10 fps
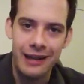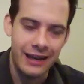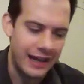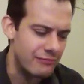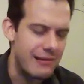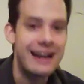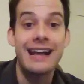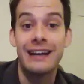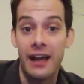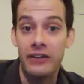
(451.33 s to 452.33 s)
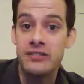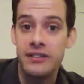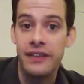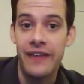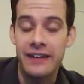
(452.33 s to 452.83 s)
Like I recognize
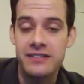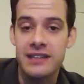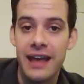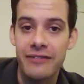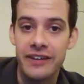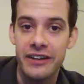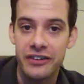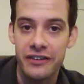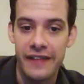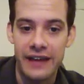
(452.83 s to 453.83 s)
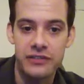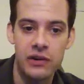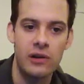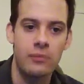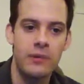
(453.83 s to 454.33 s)
that that's the definition of that
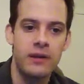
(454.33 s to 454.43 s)
term.